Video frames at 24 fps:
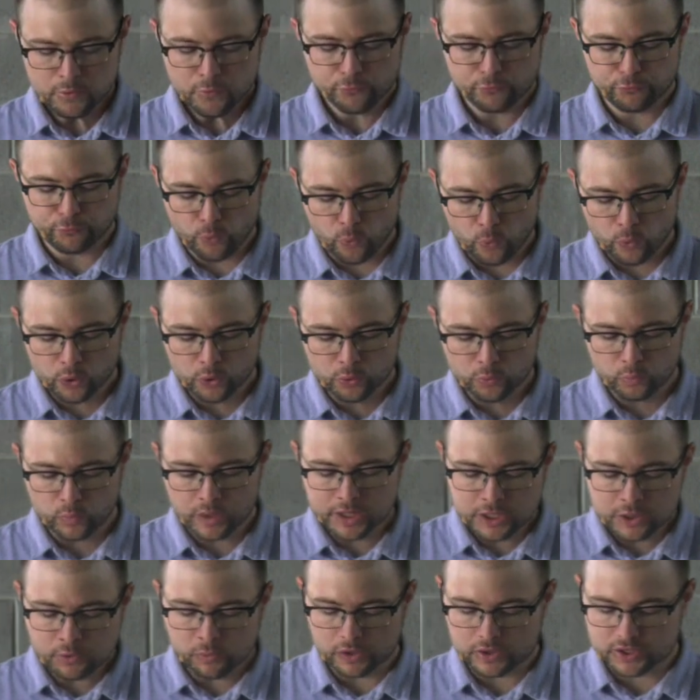For
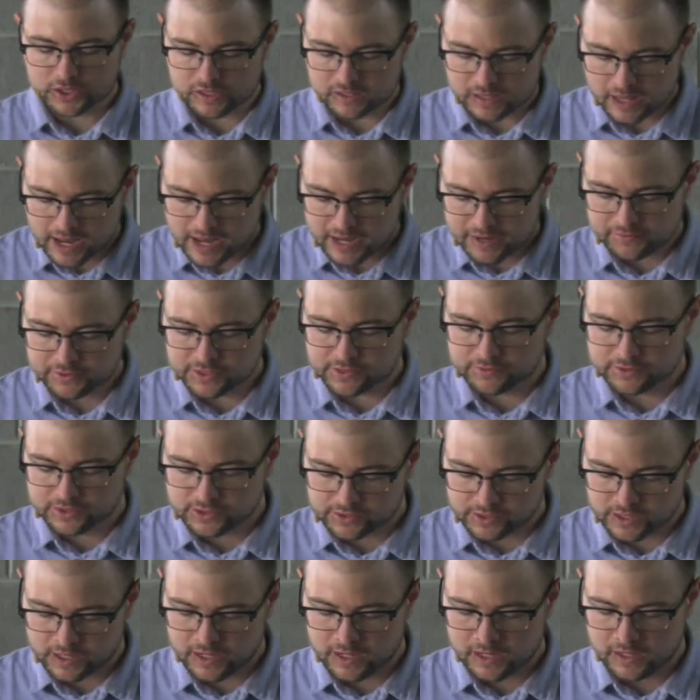when you are slaves of
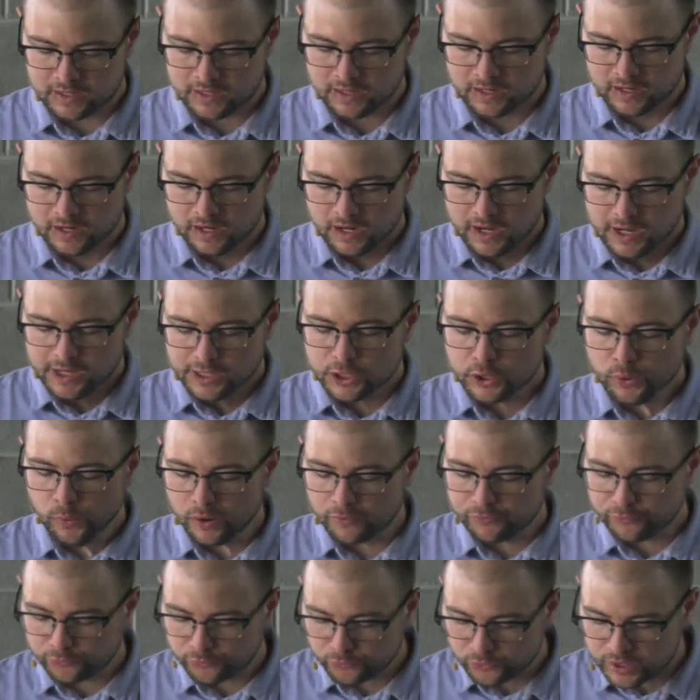sin, you
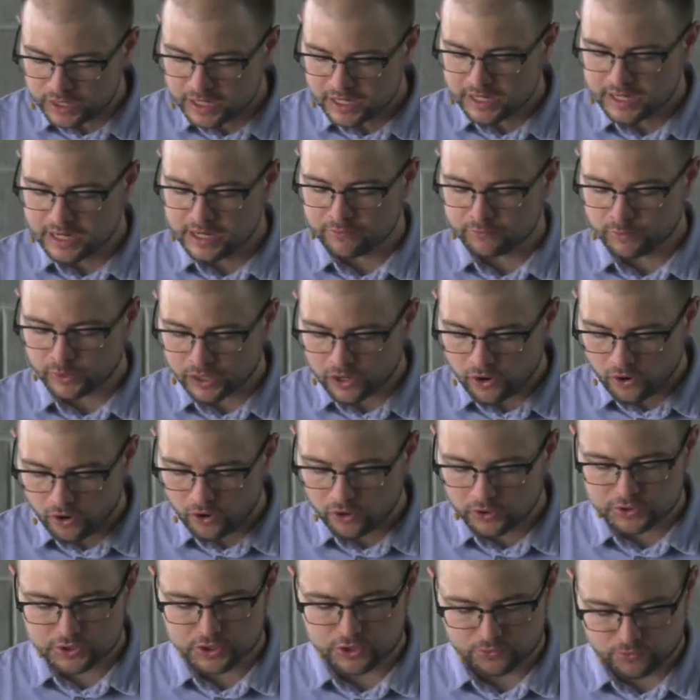are free in
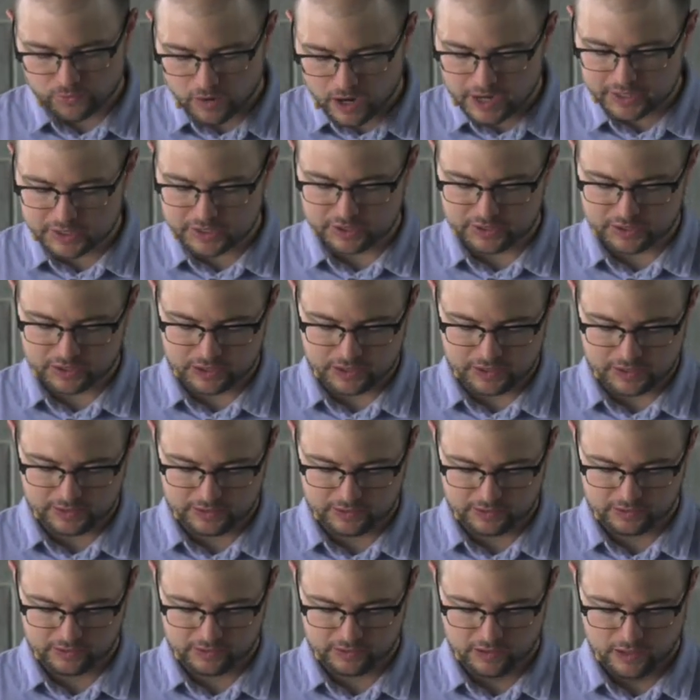regard to
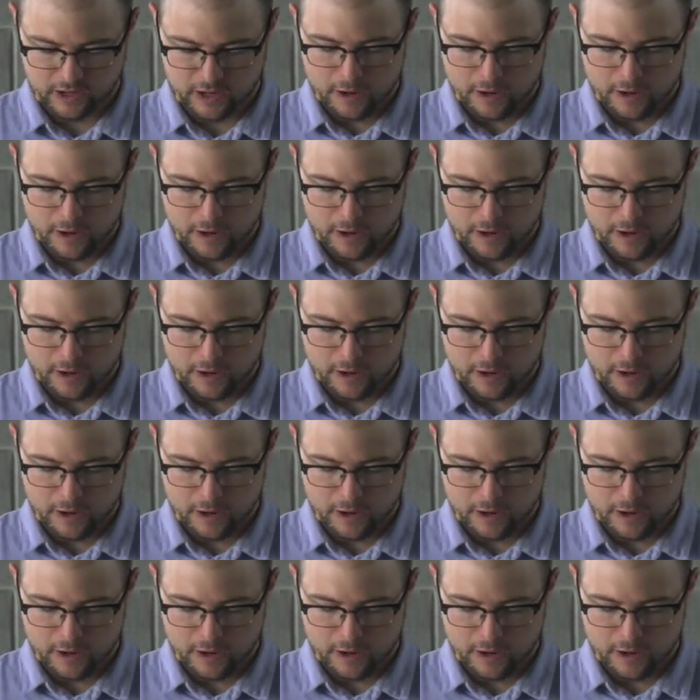righteousness.